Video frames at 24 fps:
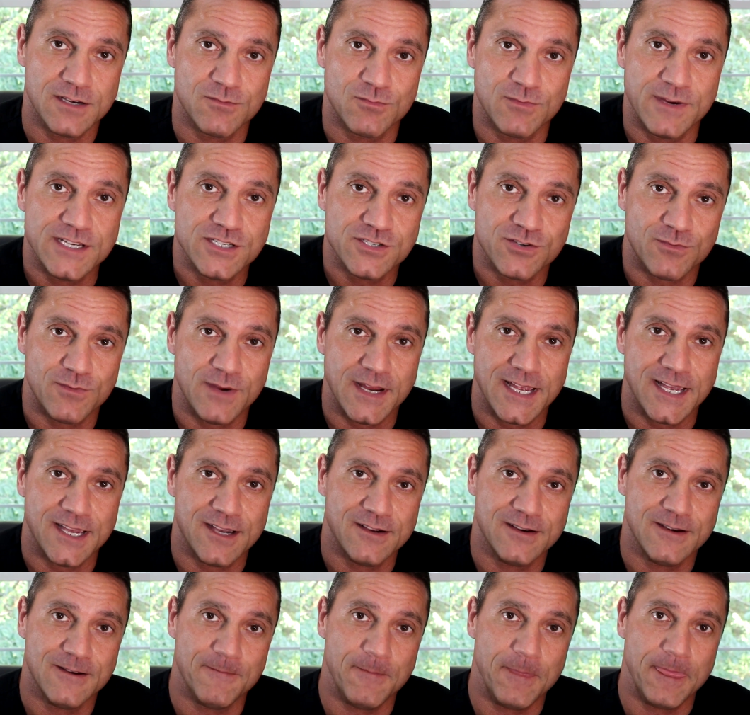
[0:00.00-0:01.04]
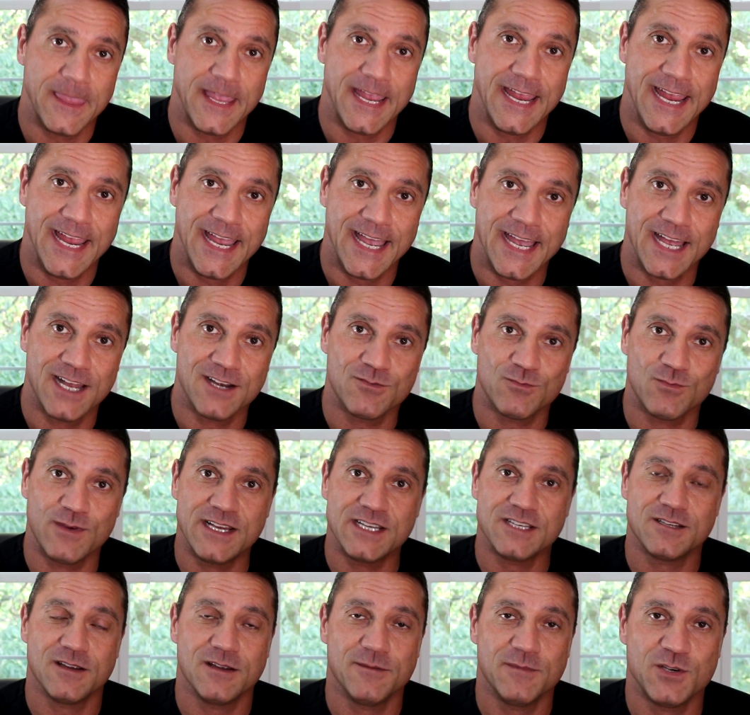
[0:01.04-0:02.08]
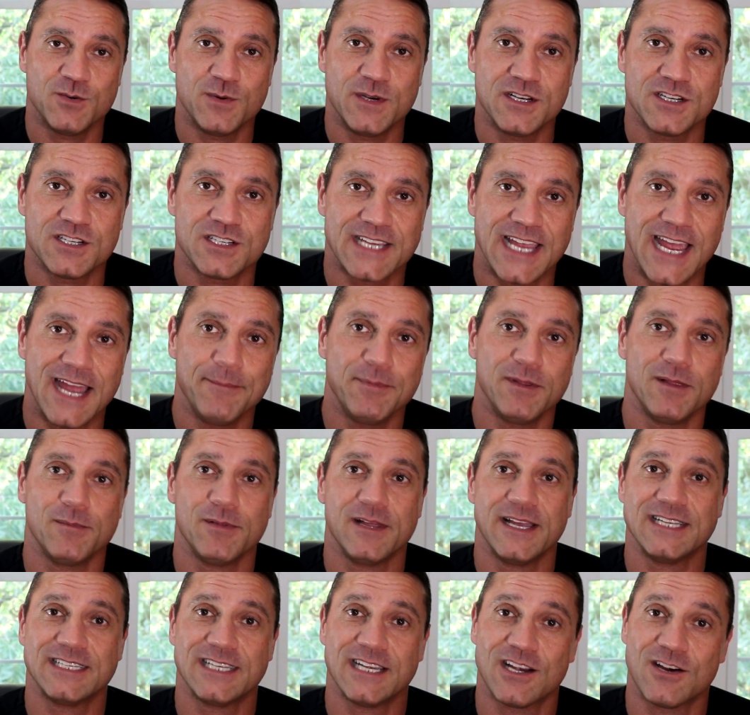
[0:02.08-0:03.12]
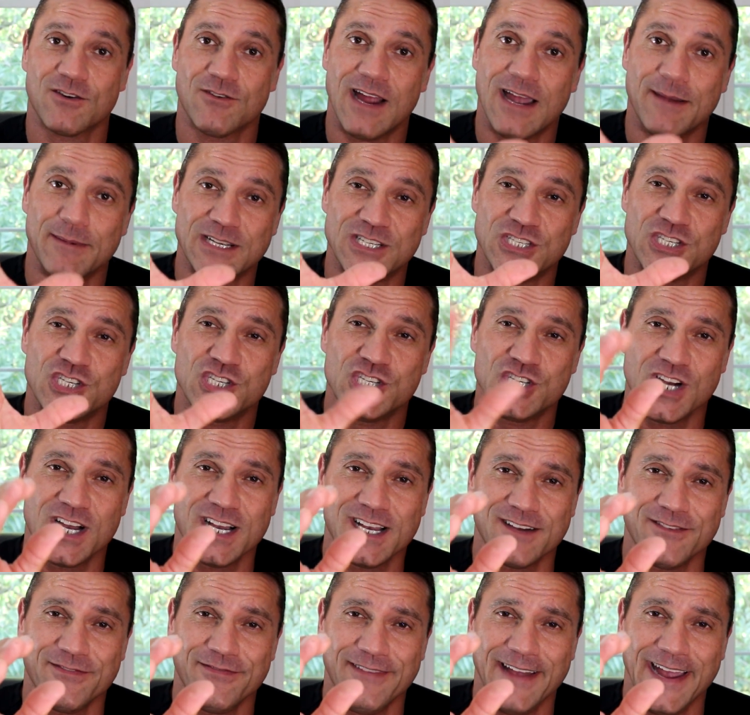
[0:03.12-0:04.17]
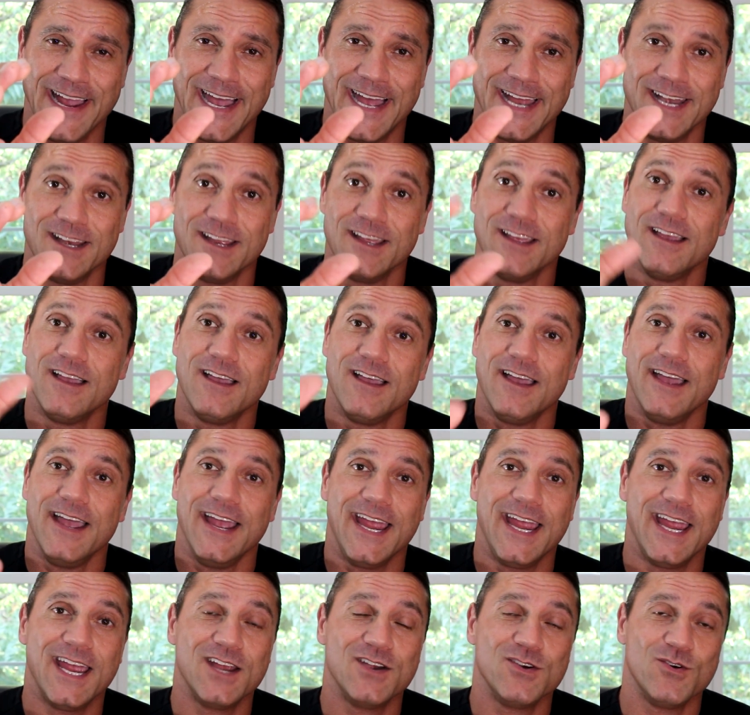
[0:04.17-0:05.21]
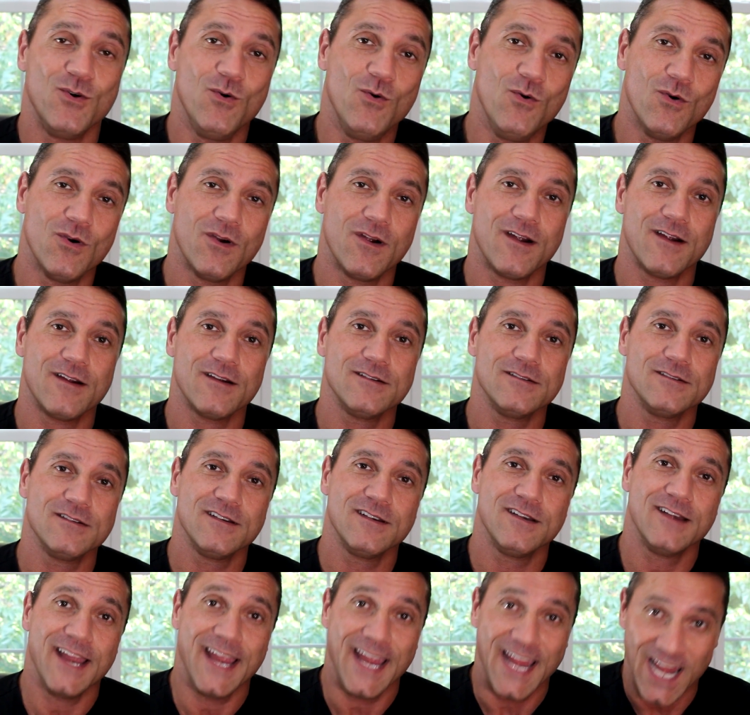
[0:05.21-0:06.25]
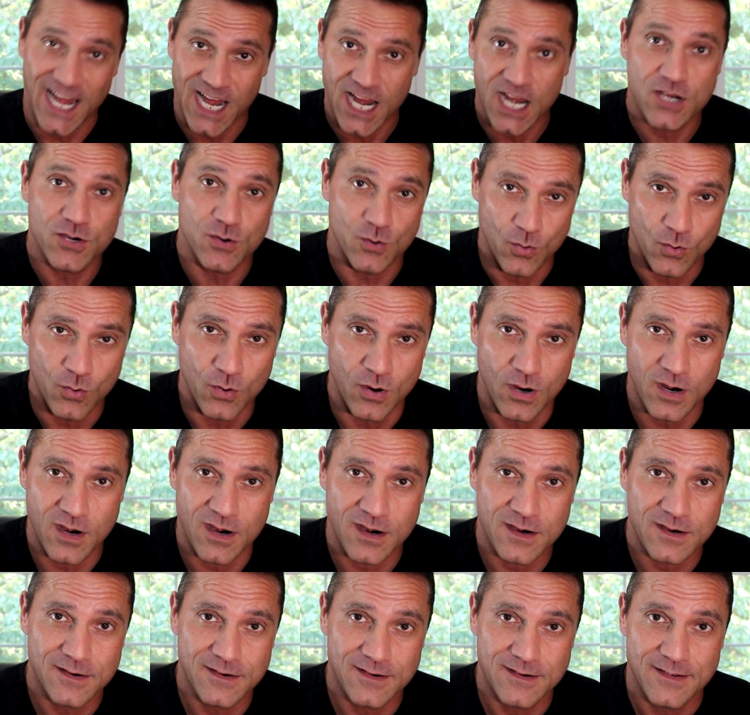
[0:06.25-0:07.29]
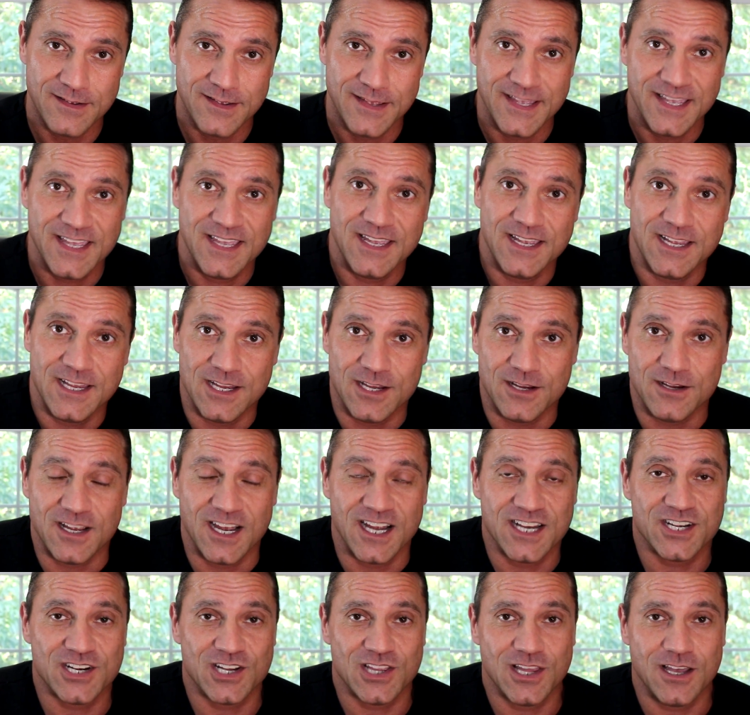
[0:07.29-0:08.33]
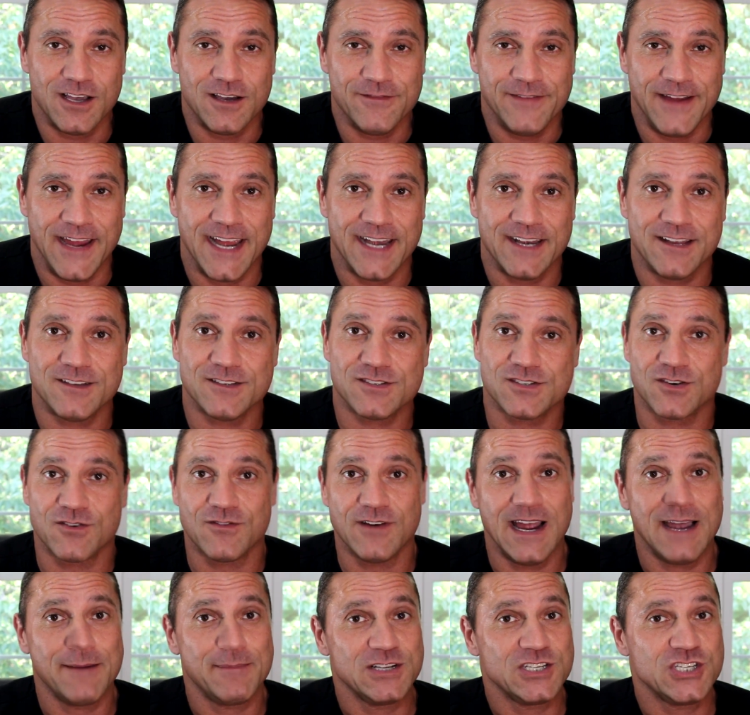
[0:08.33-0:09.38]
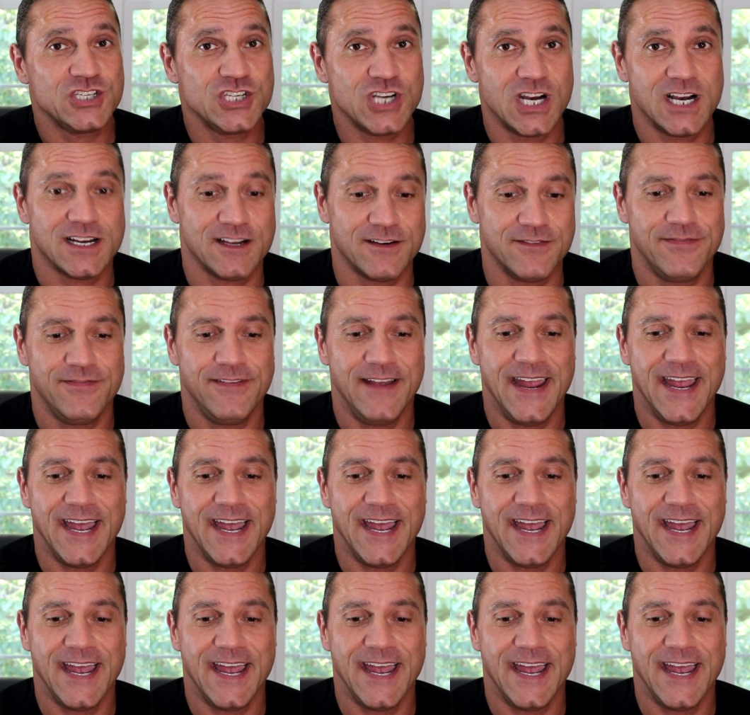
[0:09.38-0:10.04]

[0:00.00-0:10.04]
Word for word: could reach around and reach in between your scapula blades and grab a chunk of fat, and or on your love handles grab a chunk of